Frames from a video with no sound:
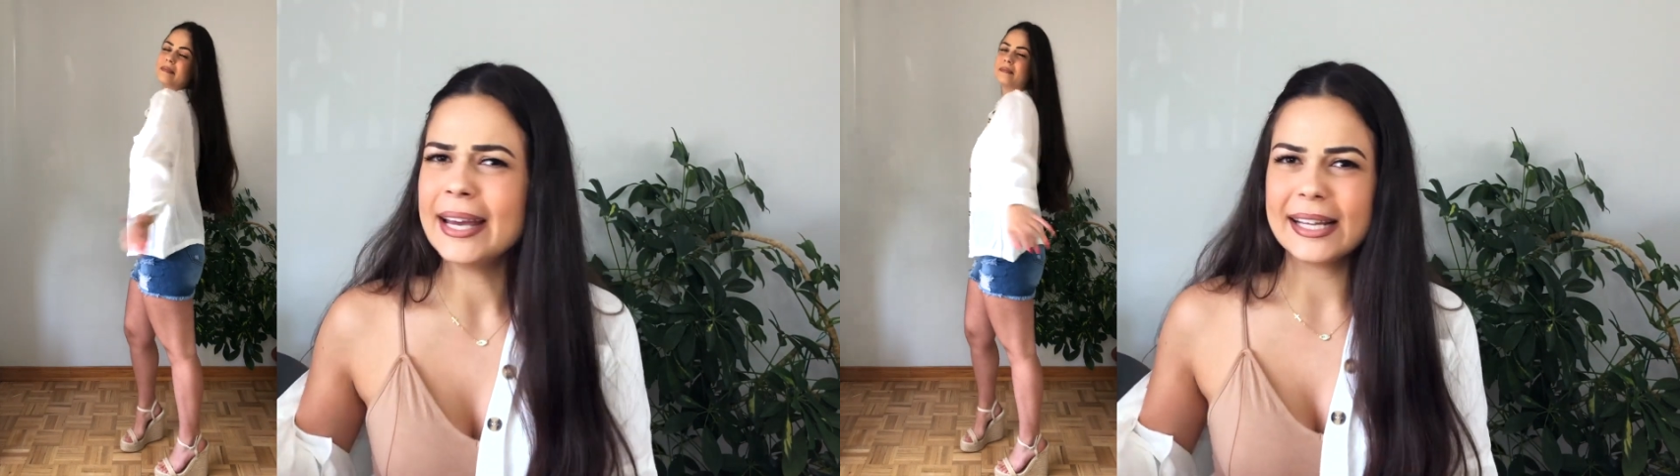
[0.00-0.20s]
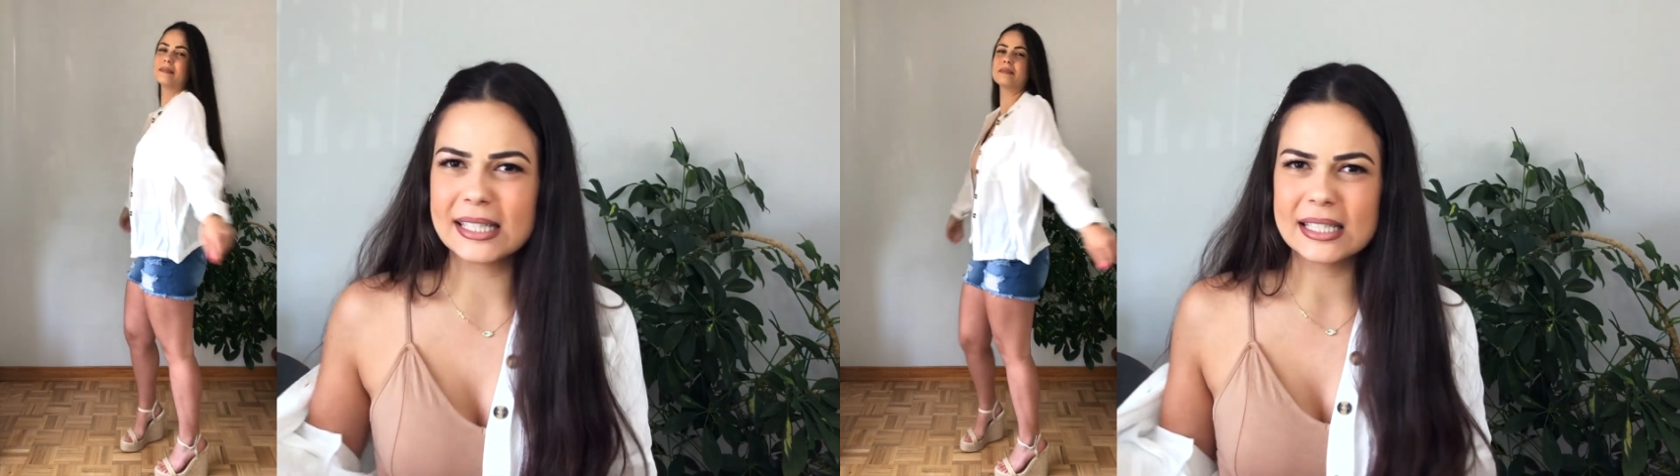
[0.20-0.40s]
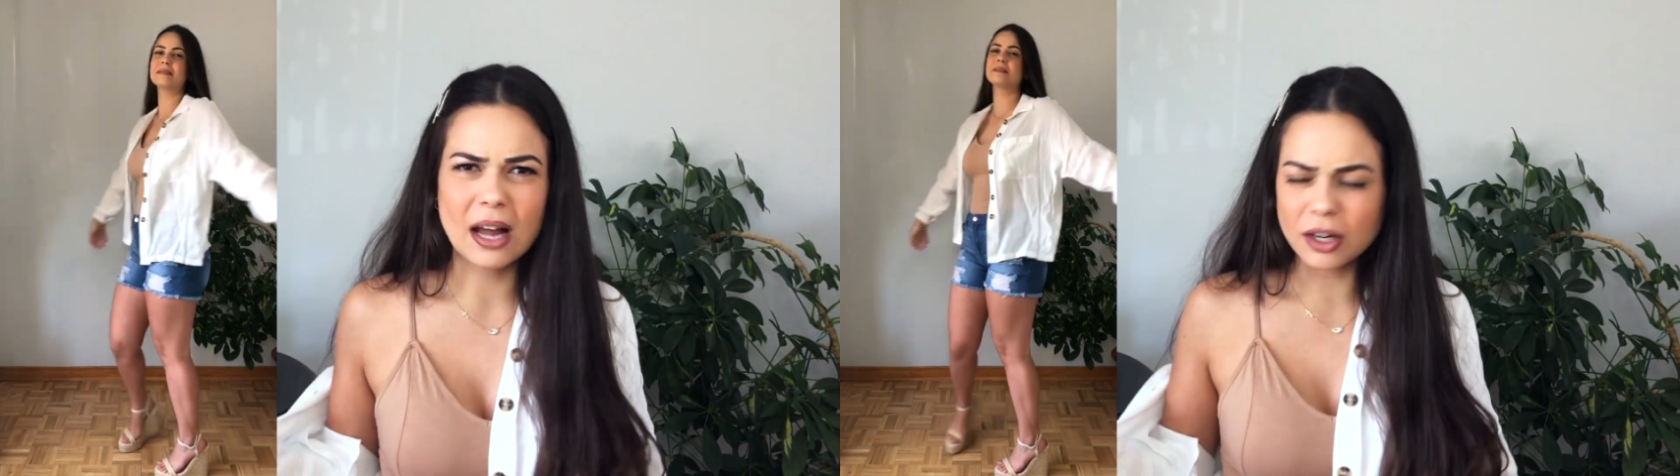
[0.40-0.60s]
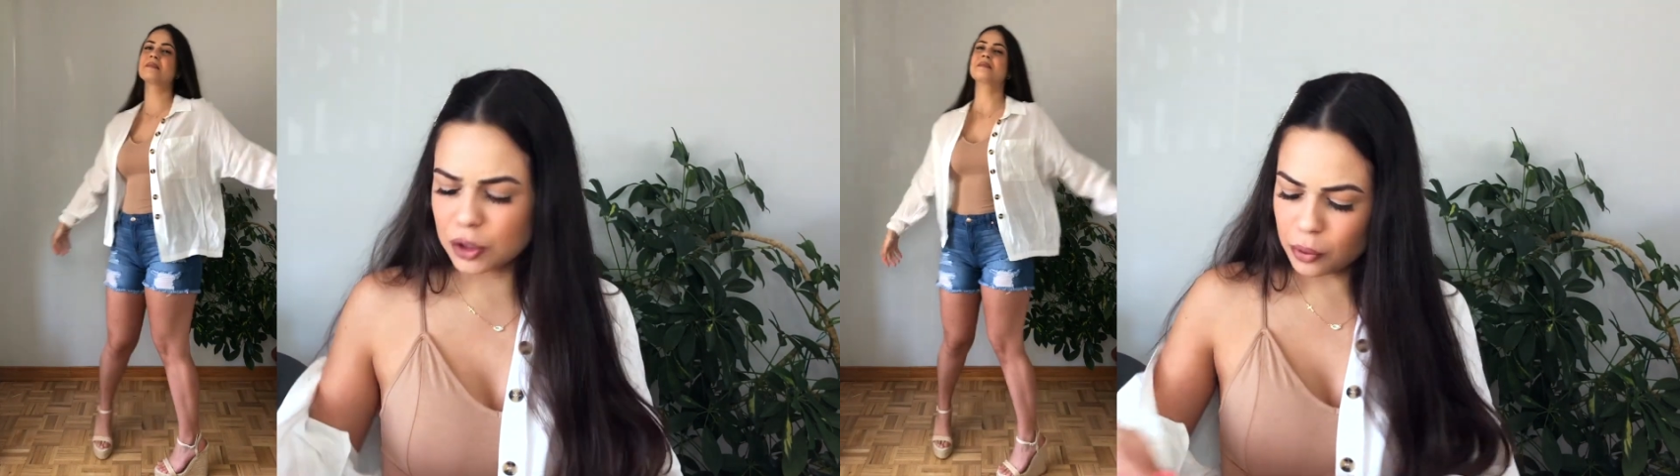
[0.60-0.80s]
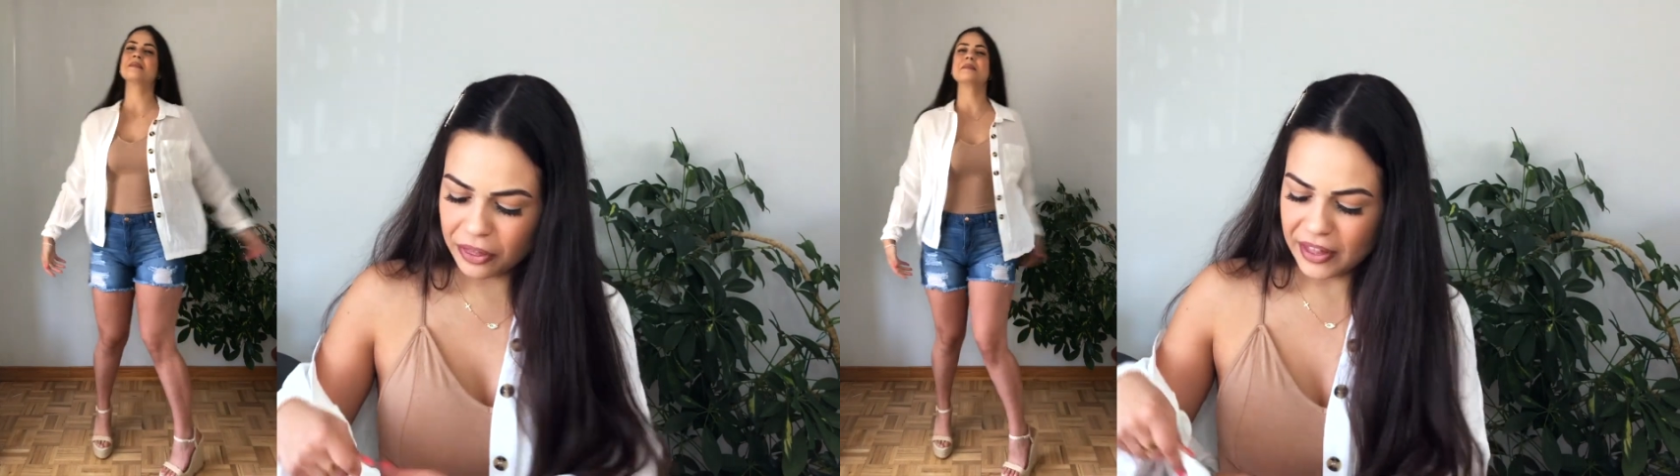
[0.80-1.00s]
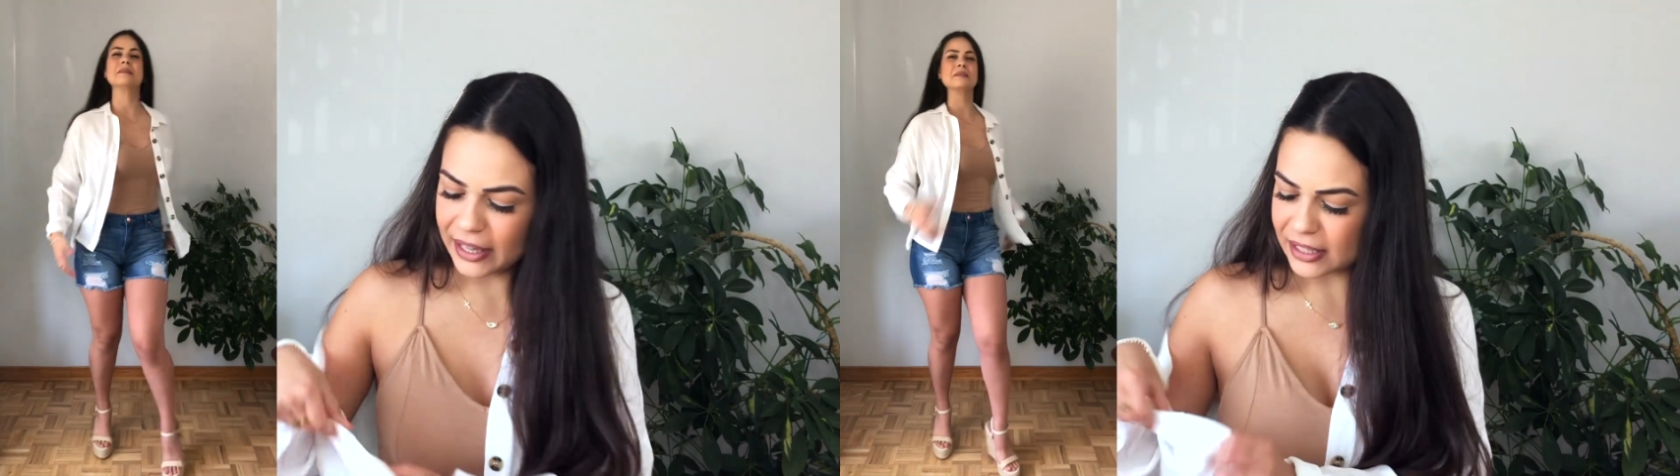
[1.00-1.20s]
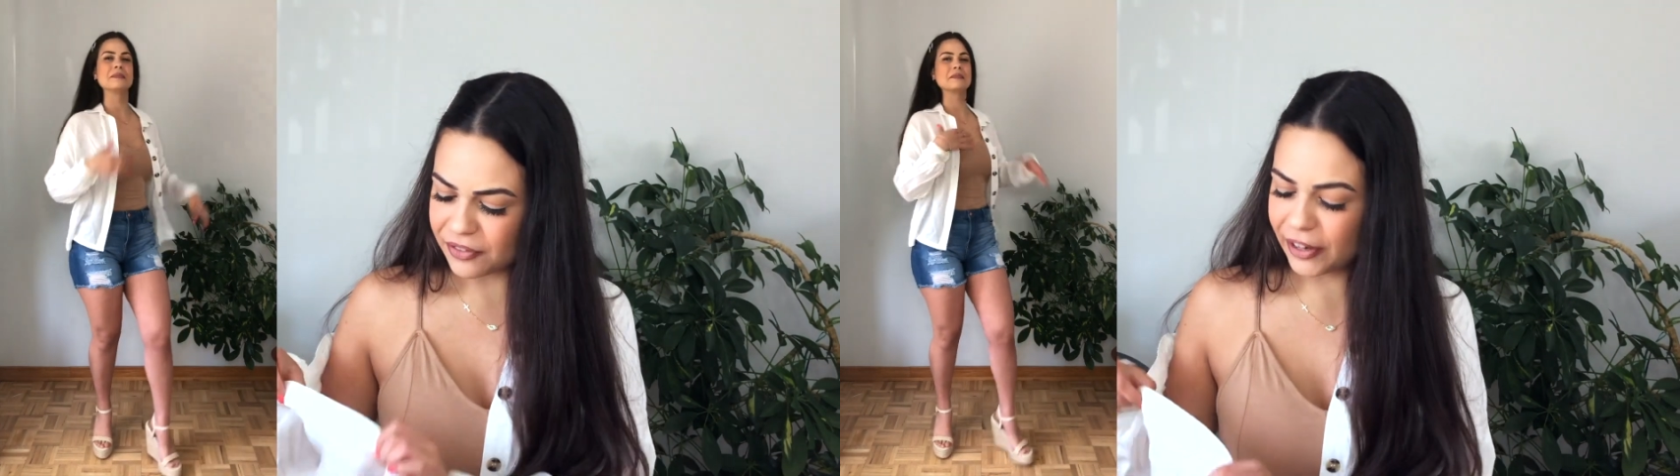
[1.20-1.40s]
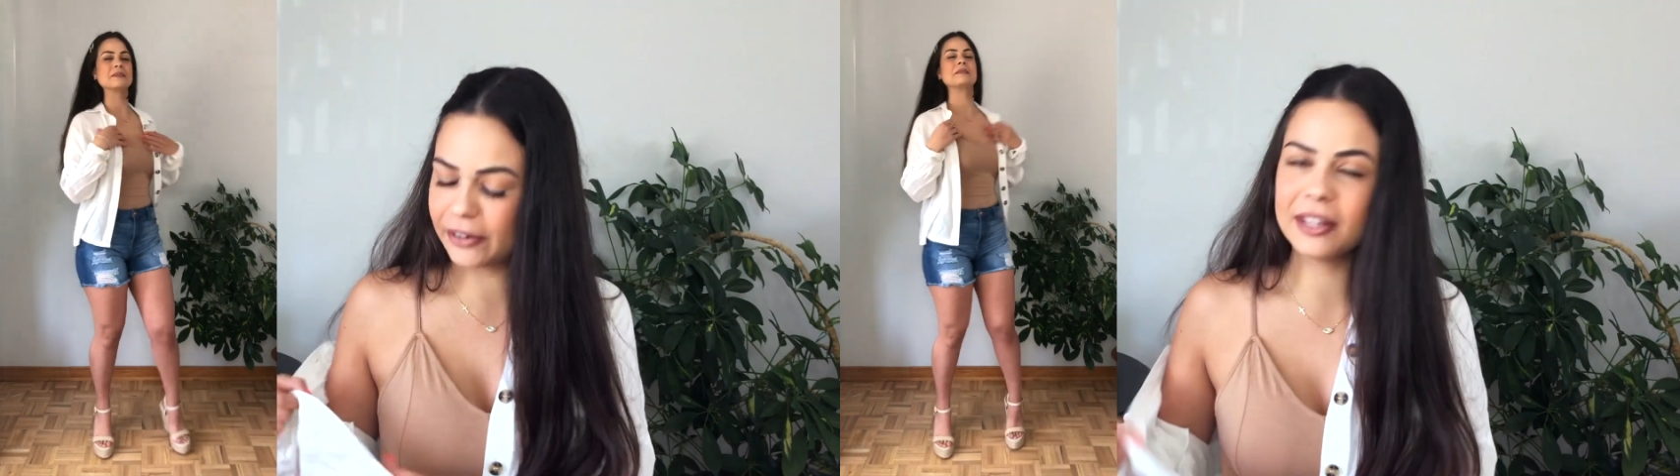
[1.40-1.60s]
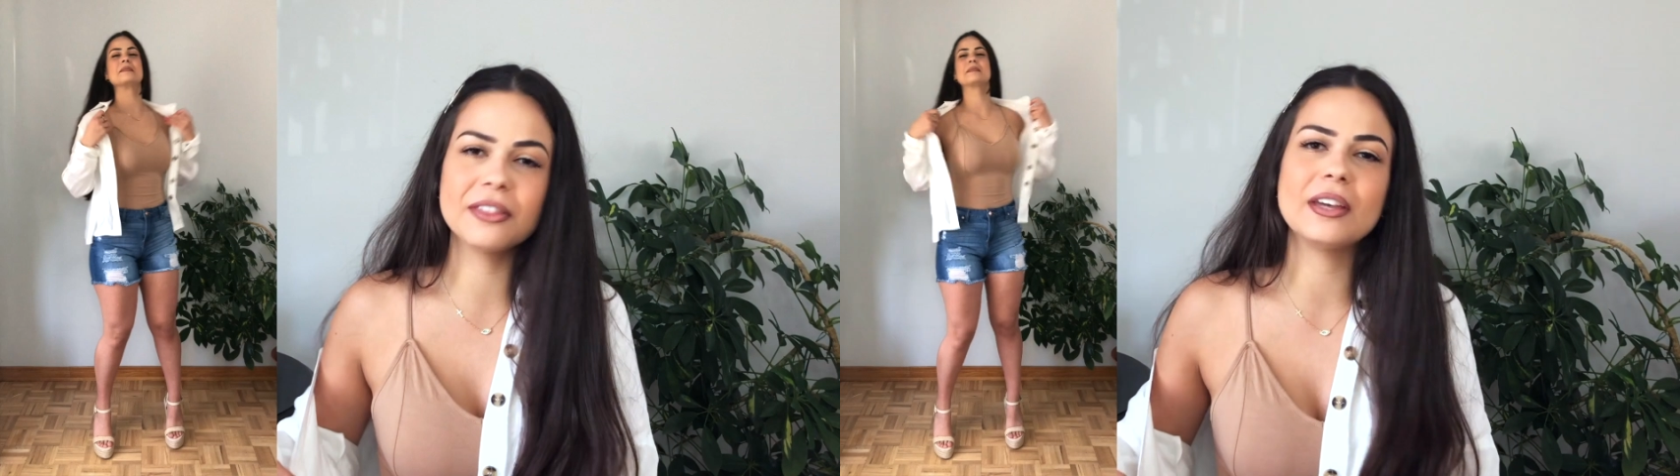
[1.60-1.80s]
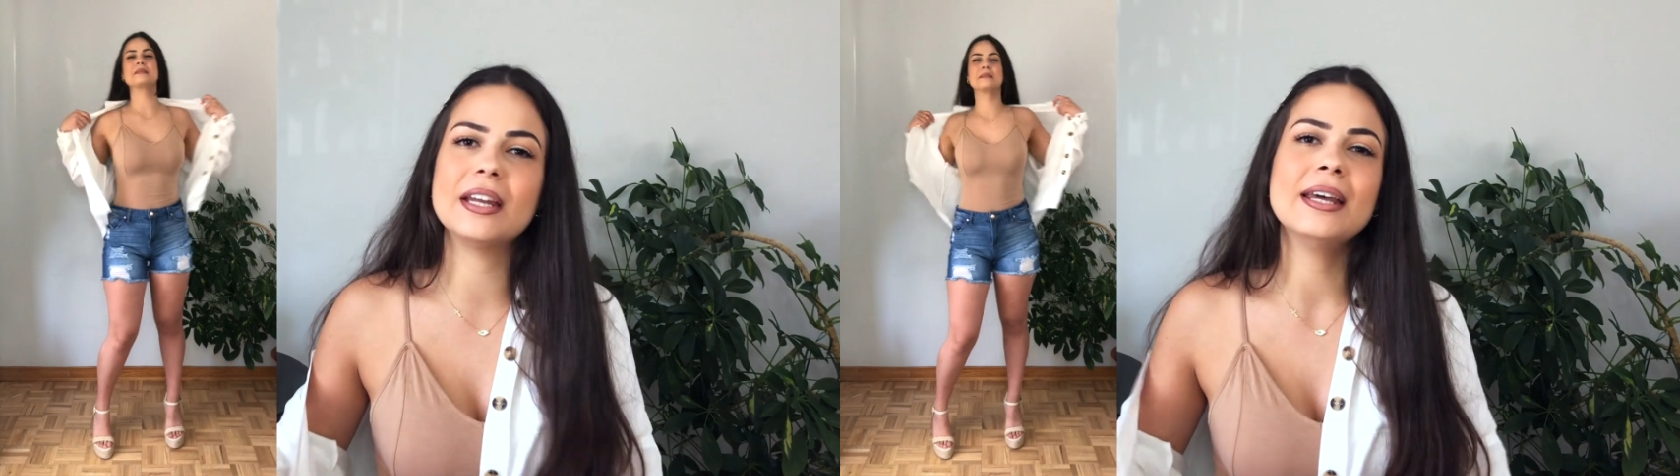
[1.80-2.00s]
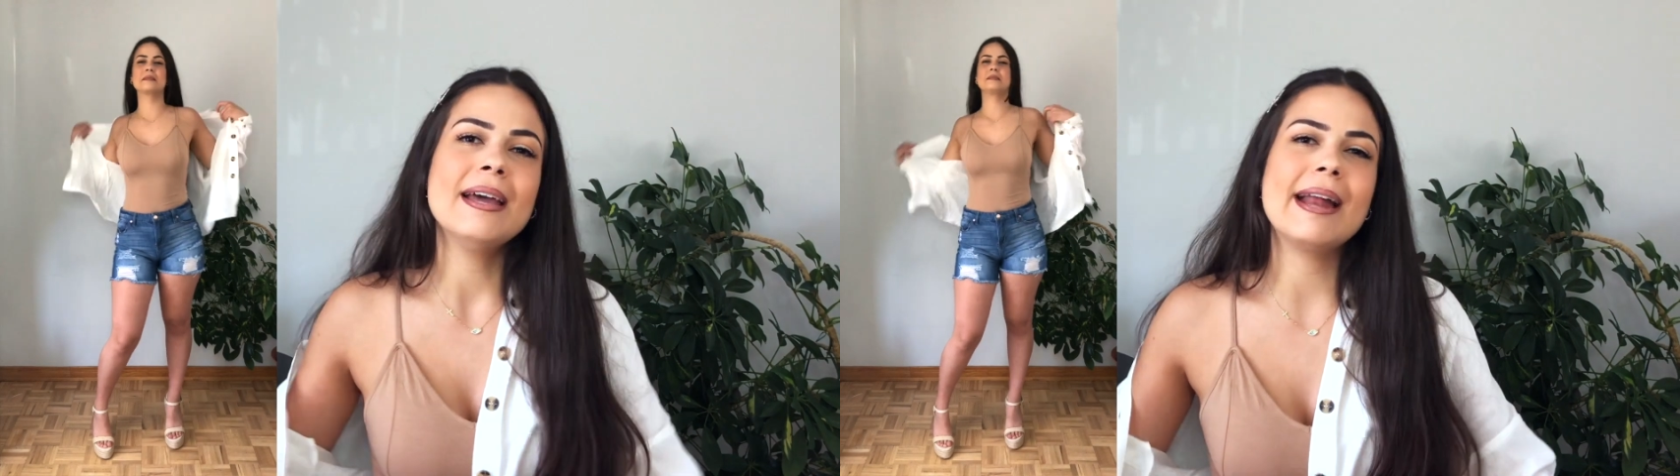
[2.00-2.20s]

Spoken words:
It's not too thick, it's very thin,